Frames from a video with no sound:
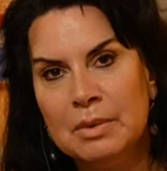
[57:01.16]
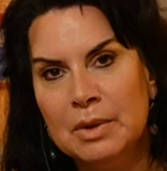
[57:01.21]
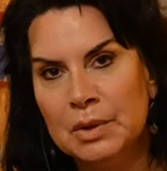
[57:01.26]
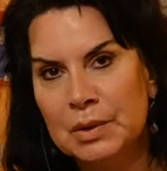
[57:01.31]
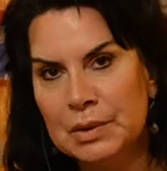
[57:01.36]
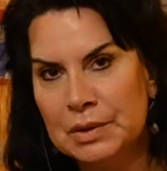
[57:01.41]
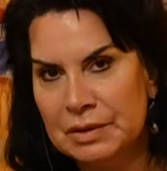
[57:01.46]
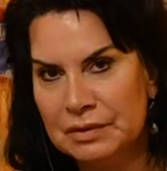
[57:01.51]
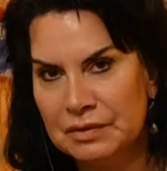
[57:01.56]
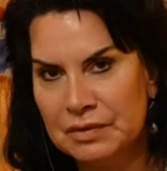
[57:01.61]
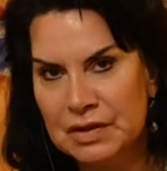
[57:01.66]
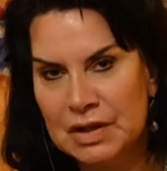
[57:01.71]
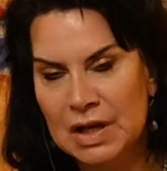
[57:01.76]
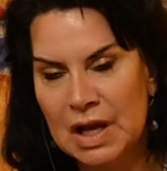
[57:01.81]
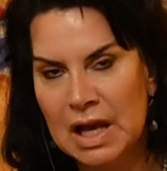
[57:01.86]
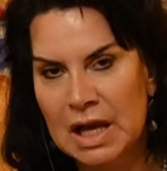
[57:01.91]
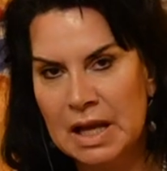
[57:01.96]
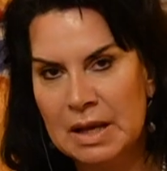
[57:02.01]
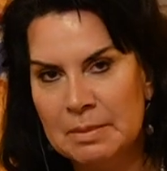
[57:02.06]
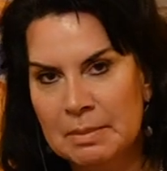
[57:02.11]
period of
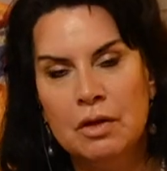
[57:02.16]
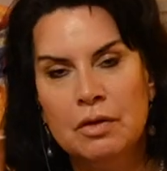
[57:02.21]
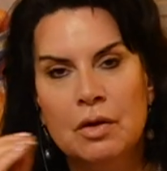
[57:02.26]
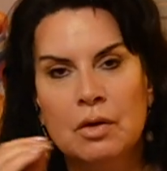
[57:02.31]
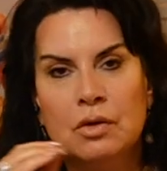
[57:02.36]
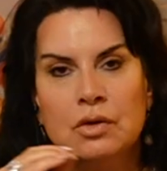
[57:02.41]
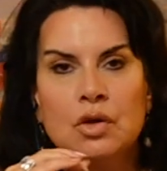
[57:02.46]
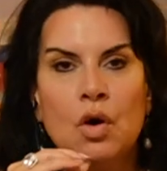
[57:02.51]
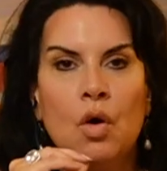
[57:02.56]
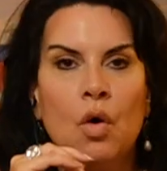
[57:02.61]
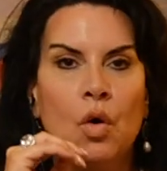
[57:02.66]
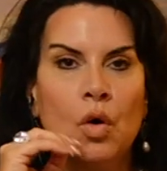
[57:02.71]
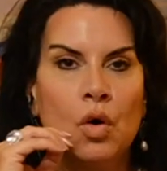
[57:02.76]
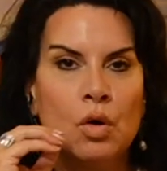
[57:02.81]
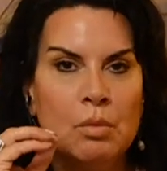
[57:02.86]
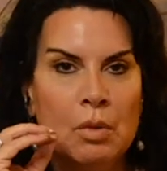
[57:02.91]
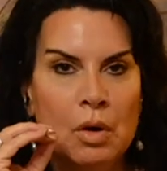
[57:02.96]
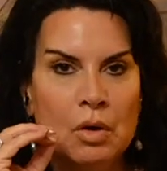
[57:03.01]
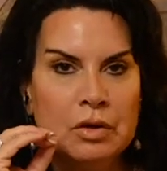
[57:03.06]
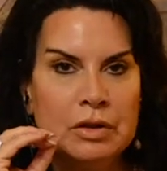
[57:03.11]
time, those
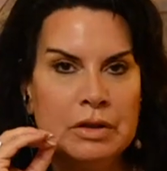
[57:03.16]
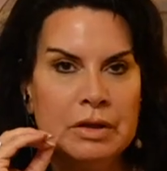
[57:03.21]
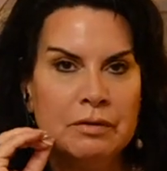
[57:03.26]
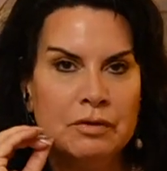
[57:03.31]
hormones